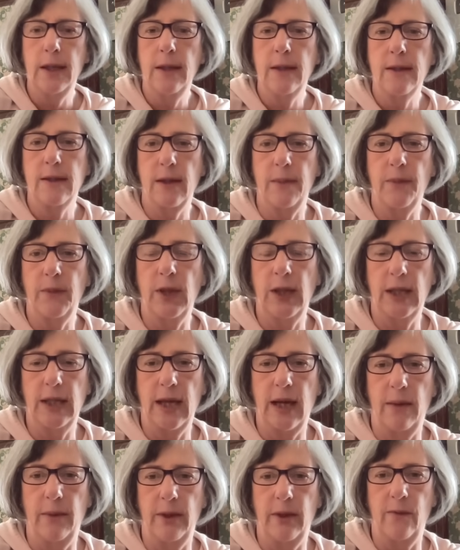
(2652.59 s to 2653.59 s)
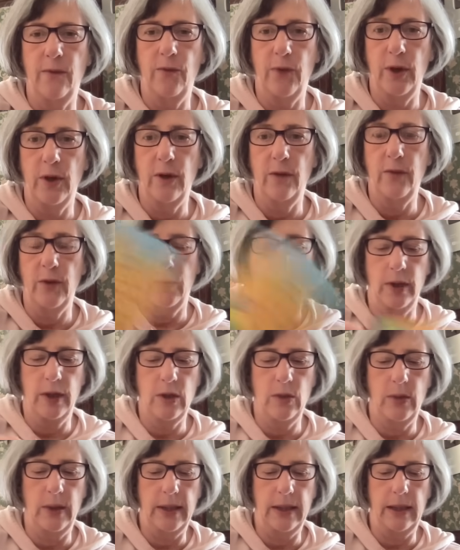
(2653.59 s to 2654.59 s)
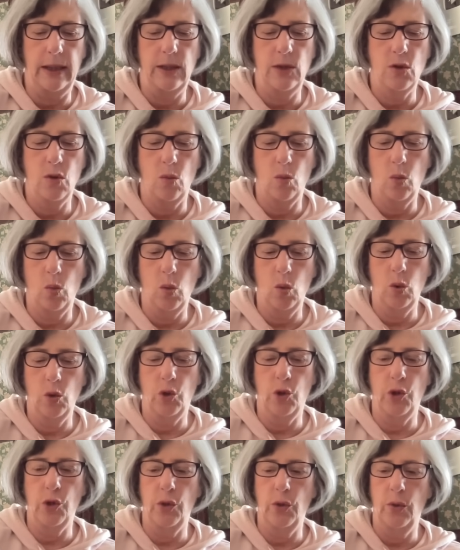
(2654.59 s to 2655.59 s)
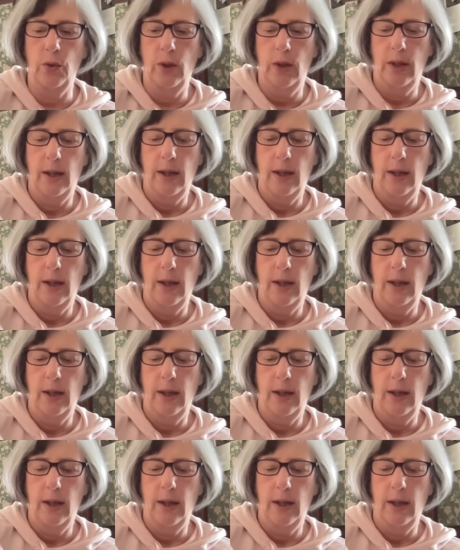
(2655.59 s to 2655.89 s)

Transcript: something coming very, very quickly towards you,